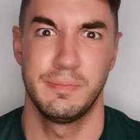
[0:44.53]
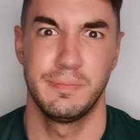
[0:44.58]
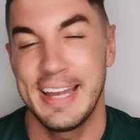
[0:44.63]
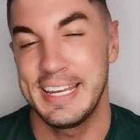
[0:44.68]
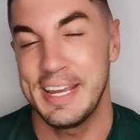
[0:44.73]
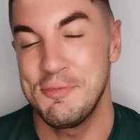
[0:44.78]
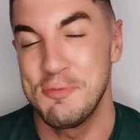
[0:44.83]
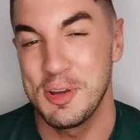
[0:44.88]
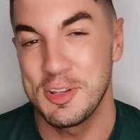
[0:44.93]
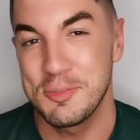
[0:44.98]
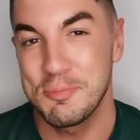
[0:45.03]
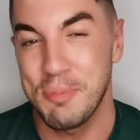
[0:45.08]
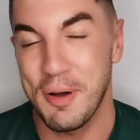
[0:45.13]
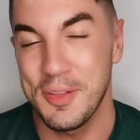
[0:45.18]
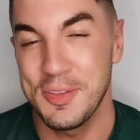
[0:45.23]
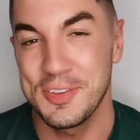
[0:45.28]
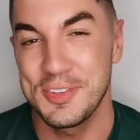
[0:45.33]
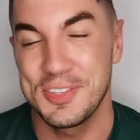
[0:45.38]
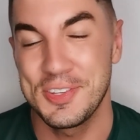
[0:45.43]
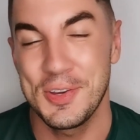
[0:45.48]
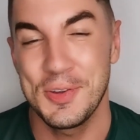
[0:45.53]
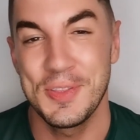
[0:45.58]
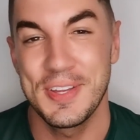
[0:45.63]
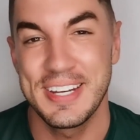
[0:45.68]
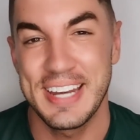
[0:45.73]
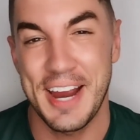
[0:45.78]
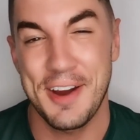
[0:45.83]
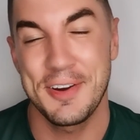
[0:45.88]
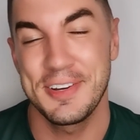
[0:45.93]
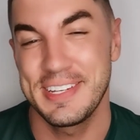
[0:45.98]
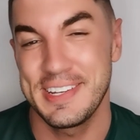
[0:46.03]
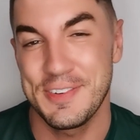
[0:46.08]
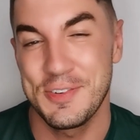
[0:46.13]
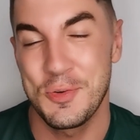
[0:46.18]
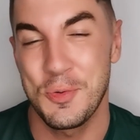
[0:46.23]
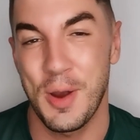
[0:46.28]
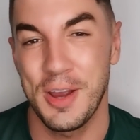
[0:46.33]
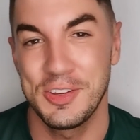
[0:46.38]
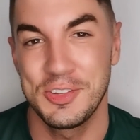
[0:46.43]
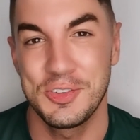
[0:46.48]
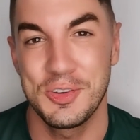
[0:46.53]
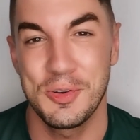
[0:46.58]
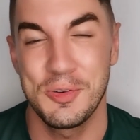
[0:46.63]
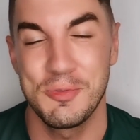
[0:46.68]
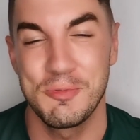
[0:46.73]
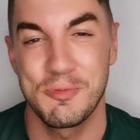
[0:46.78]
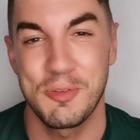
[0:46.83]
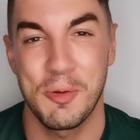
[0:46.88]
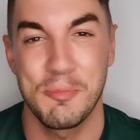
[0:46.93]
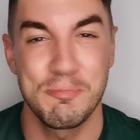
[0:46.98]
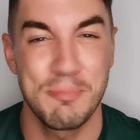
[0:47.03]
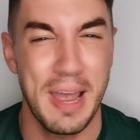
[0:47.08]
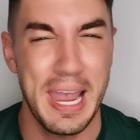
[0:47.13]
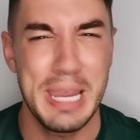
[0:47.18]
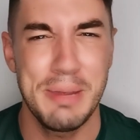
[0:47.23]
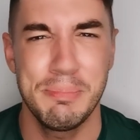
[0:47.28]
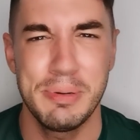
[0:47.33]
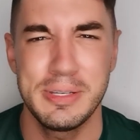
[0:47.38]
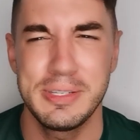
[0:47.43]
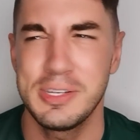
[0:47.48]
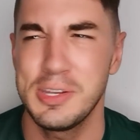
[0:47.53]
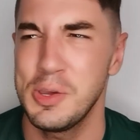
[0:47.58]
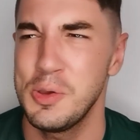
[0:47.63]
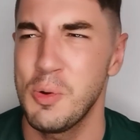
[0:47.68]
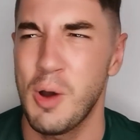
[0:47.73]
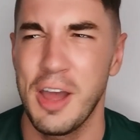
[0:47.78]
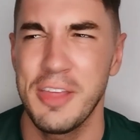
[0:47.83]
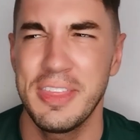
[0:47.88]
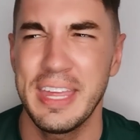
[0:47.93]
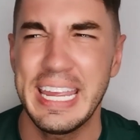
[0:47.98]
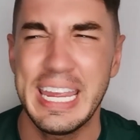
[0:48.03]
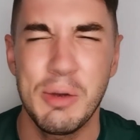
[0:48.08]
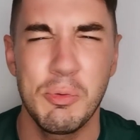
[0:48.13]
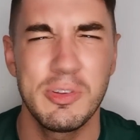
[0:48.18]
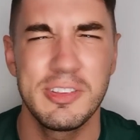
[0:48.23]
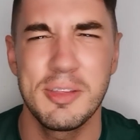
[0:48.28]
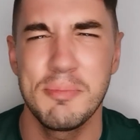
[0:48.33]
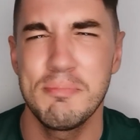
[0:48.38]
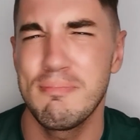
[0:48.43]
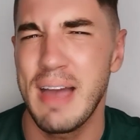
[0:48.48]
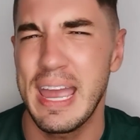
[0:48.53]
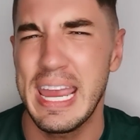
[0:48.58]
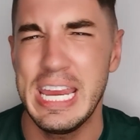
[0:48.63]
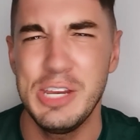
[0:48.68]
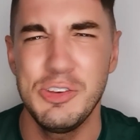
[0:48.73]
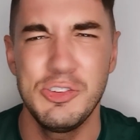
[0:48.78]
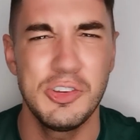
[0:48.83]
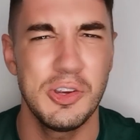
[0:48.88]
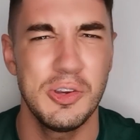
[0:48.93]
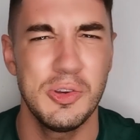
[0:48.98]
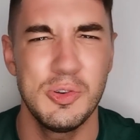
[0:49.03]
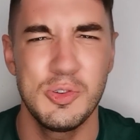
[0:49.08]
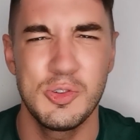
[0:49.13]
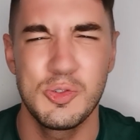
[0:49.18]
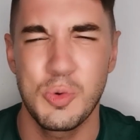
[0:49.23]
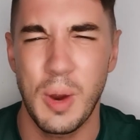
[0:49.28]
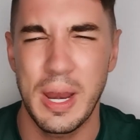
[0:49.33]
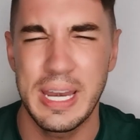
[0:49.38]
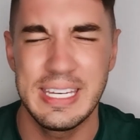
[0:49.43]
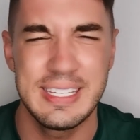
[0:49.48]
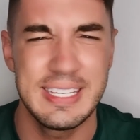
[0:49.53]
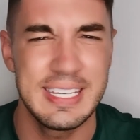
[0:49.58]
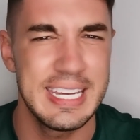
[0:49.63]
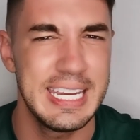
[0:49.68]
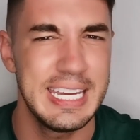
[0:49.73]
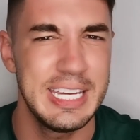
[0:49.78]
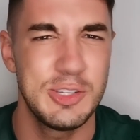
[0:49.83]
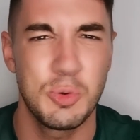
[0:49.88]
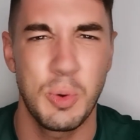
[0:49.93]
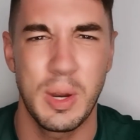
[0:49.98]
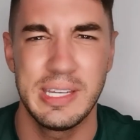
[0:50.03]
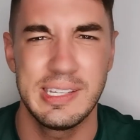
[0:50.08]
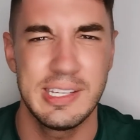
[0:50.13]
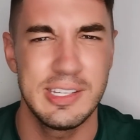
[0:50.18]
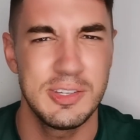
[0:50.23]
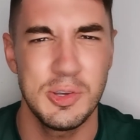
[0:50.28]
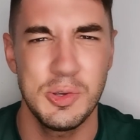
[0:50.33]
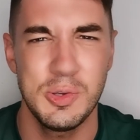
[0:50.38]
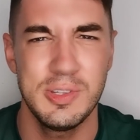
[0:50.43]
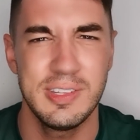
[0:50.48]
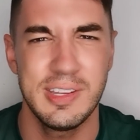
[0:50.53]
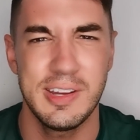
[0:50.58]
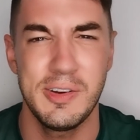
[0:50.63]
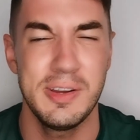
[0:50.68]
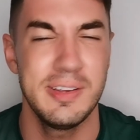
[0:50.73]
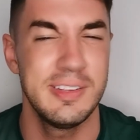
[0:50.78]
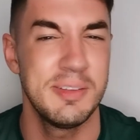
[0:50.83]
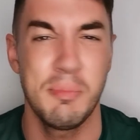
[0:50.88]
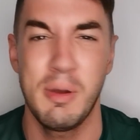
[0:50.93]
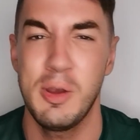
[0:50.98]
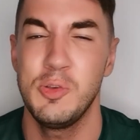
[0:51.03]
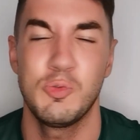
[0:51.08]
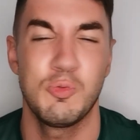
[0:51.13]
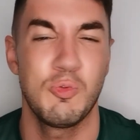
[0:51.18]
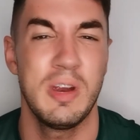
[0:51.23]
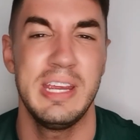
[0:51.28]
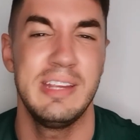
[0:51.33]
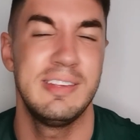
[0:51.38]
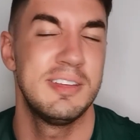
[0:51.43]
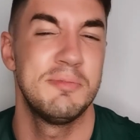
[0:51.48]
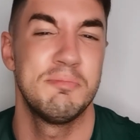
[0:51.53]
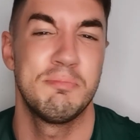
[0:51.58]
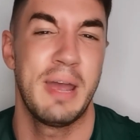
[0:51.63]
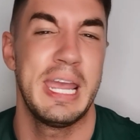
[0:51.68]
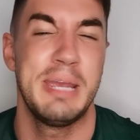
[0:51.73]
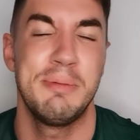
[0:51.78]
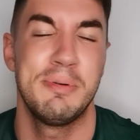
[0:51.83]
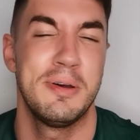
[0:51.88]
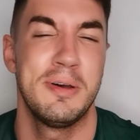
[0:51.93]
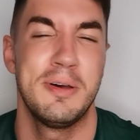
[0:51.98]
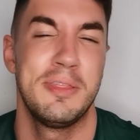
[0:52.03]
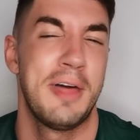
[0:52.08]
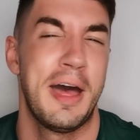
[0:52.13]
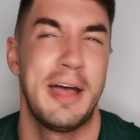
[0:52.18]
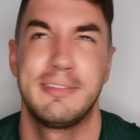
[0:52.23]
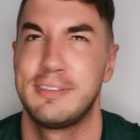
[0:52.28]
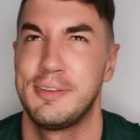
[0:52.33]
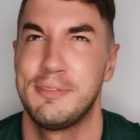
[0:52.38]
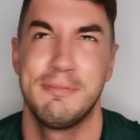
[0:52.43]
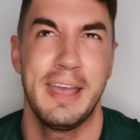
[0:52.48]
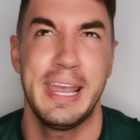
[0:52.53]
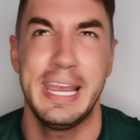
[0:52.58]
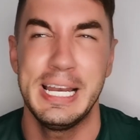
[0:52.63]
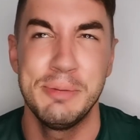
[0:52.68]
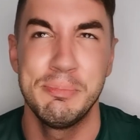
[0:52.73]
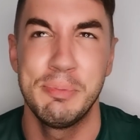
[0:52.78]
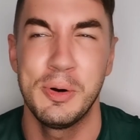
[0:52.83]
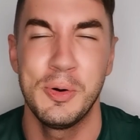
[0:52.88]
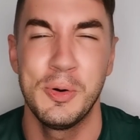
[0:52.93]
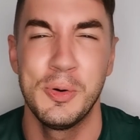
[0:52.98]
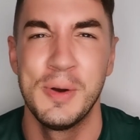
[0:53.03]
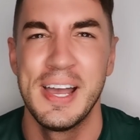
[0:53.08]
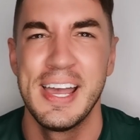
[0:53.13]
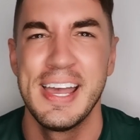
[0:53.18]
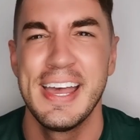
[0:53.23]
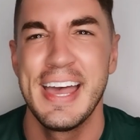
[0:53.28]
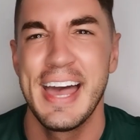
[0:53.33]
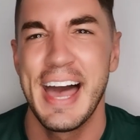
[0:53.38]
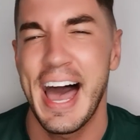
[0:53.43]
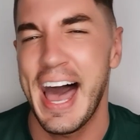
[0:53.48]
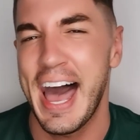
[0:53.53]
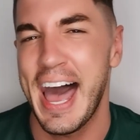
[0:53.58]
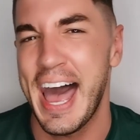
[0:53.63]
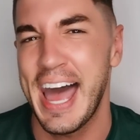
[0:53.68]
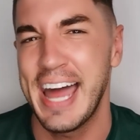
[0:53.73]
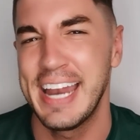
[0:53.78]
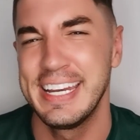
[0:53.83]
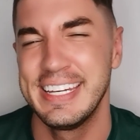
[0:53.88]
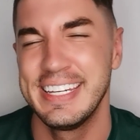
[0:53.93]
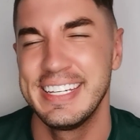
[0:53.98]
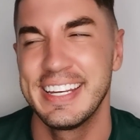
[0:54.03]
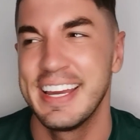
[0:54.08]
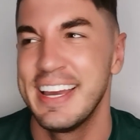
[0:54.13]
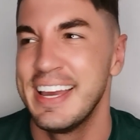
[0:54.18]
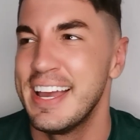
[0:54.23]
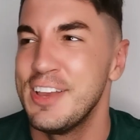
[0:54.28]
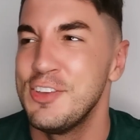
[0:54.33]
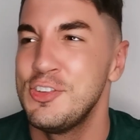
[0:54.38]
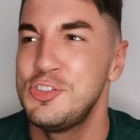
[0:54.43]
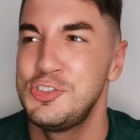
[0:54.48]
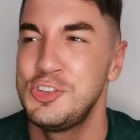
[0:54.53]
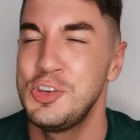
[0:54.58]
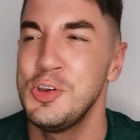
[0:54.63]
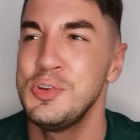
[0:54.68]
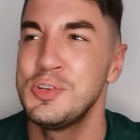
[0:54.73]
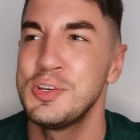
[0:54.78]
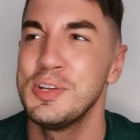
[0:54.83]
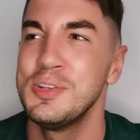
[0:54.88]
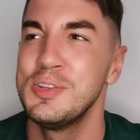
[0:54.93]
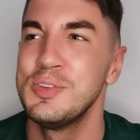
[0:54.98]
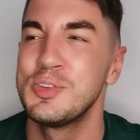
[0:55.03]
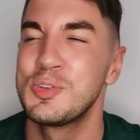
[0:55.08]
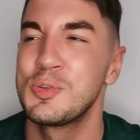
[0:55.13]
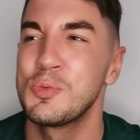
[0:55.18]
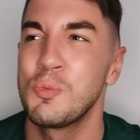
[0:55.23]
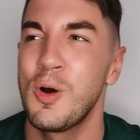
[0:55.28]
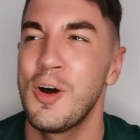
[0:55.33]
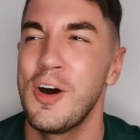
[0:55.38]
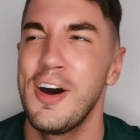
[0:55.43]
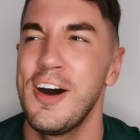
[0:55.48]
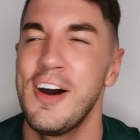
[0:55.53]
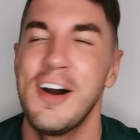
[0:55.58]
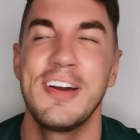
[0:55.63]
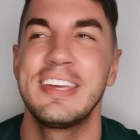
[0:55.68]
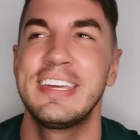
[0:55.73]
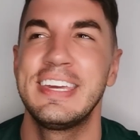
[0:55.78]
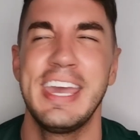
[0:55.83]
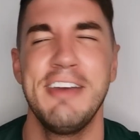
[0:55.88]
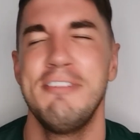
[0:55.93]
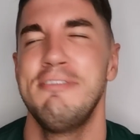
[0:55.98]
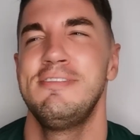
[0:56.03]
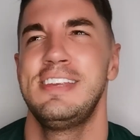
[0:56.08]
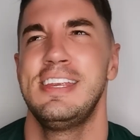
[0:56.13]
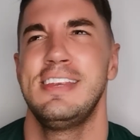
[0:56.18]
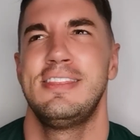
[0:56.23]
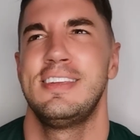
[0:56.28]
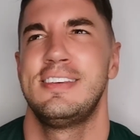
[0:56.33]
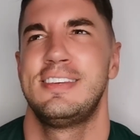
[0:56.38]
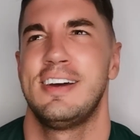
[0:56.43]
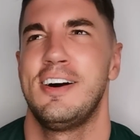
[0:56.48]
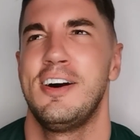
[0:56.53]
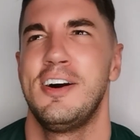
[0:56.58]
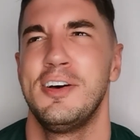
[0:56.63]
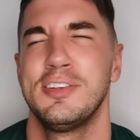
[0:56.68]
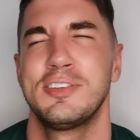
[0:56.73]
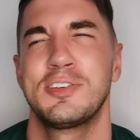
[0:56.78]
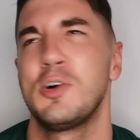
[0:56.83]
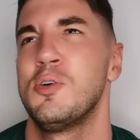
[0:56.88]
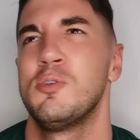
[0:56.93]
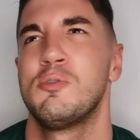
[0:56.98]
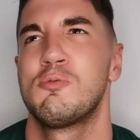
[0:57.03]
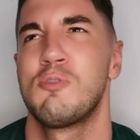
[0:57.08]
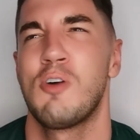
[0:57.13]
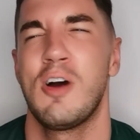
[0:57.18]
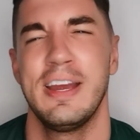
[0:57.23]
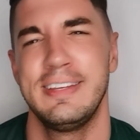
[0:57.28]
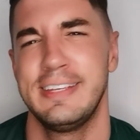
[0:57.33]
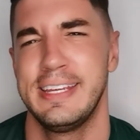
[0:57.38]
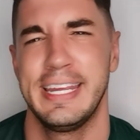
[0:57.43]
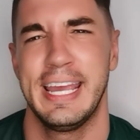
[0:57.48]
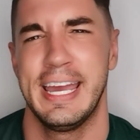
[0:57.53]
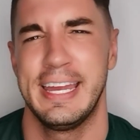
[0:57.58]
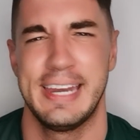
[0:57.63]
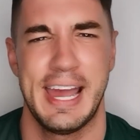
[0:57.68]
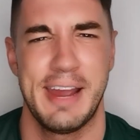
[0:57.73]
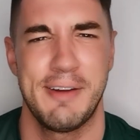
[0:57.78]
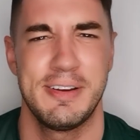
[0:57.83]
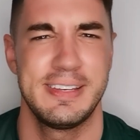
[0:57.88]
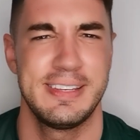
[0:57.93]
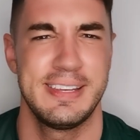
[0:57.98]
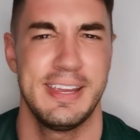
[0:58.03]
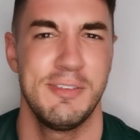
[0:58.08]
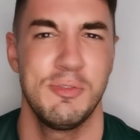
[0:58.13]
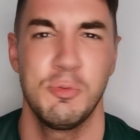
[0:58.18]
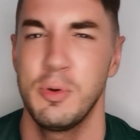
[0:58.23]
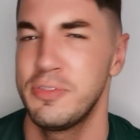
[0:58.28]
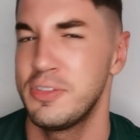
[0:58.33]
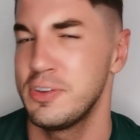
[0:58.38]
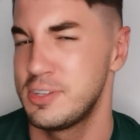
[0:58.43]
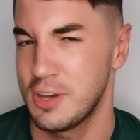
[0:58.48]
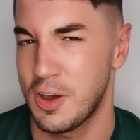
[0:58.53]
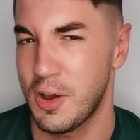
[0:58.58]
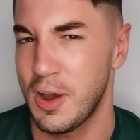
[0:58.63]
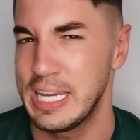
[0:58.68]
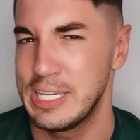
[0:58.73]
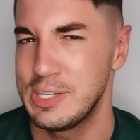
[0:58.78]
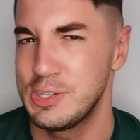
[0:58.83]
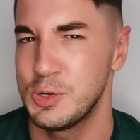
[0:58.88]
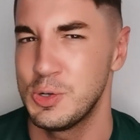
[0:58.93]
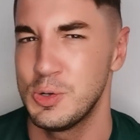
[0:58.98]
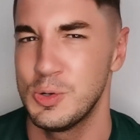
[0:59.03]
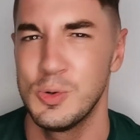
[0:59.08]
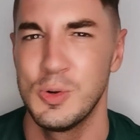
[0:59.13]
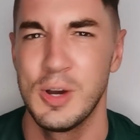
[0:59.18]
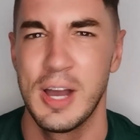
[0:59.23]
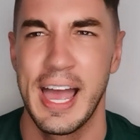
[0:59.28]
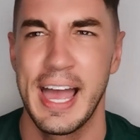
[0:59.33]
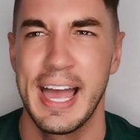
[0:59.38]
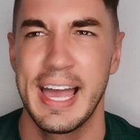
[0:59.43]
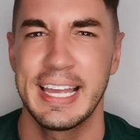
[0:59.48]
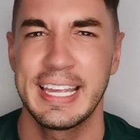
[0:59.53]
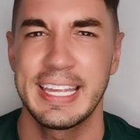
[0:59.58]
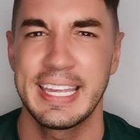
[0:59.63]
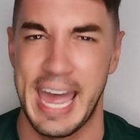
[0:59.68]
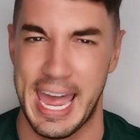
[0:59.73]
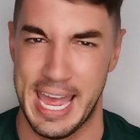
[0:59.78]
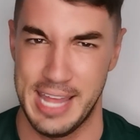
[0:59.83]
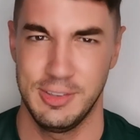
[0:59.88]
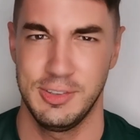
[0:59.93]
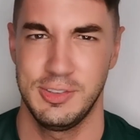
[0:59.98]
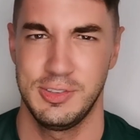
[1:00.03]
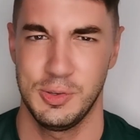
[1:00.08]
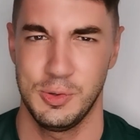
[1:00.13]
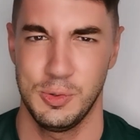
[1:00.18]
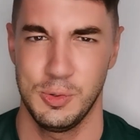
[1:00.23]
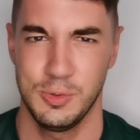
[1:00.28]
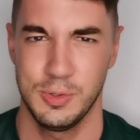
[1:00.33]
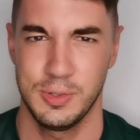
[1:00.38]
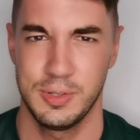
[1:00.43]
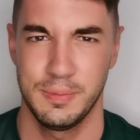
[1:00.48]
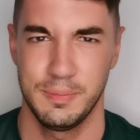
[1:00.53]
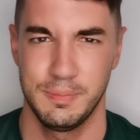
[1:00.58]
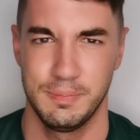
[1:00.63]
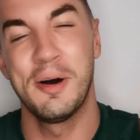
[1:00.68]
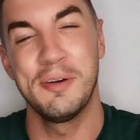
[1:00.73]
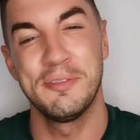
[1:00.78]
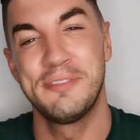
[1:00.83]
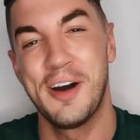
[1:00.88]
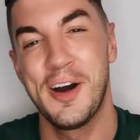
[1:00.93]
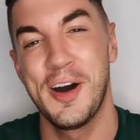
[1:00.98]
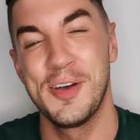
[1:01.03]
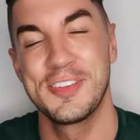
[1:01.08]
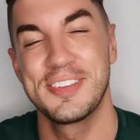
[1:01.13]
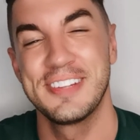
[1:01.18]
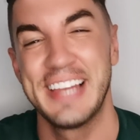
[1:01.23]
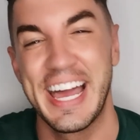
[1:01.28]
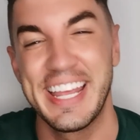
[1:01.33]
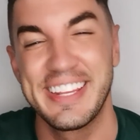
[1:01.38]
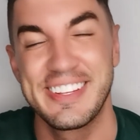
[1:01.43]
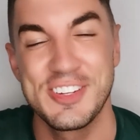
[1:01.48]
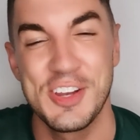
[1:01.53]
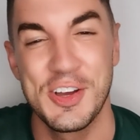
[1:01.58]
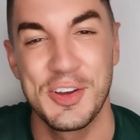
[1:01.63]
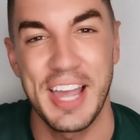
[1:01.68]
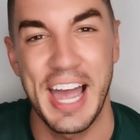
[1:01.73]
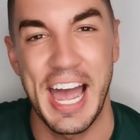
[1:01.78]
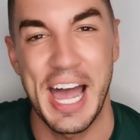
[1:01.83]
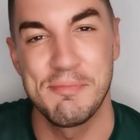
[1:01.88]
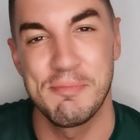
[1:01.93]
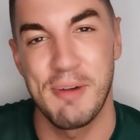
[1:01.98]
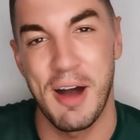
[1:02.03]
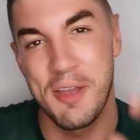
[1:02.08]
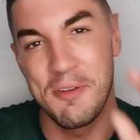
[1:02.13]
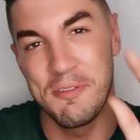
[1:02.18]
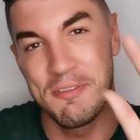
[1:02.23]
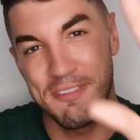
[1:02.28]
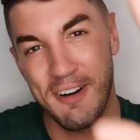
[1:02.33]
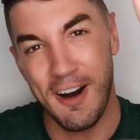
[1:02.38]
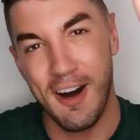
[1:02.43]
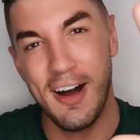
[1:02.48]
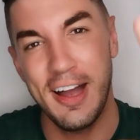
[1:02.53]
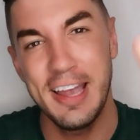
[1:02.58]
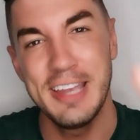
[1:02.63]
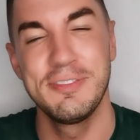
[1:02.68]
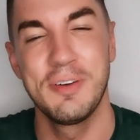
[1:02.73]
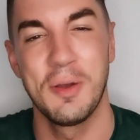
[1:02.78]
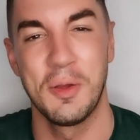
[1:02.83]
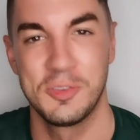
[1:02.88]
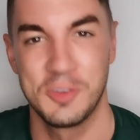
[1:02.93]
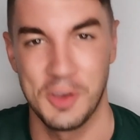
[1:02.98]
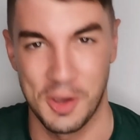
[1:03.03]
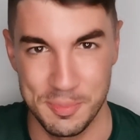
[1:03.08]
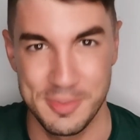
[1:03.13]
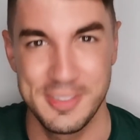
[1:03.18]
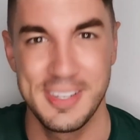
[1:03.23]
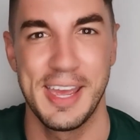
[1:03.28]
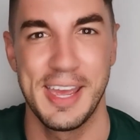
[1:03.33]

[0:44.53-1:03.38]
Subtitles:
And in response to the narrative question from paper 2, I think it was the May-June 2022 series, the most recent paper that's available, and students were gifted the task of writing a narrative with the title cancelled. But first, let's look at my 5 top